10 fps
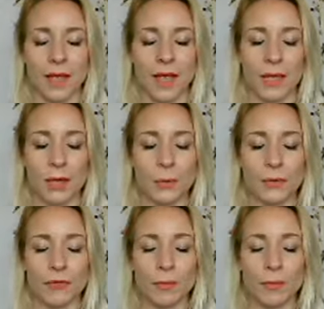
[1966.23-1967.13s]
And can we
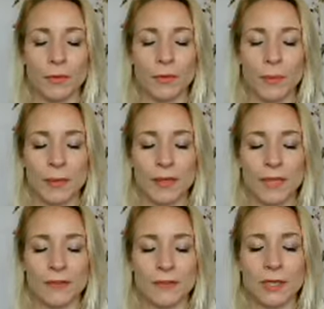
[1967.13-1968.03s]
remove the
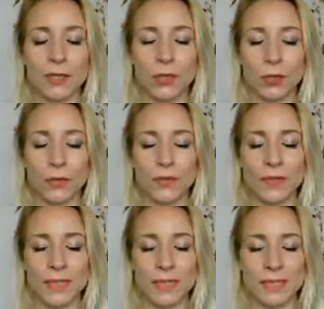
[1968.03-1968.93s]
belief that love
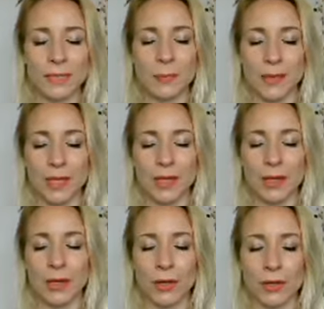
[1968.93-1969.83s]
leads to being
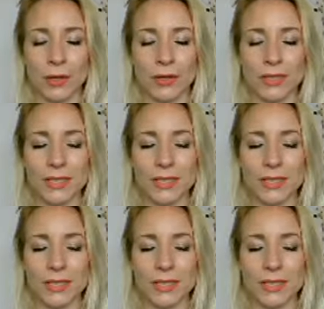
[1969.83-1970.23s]
hurt?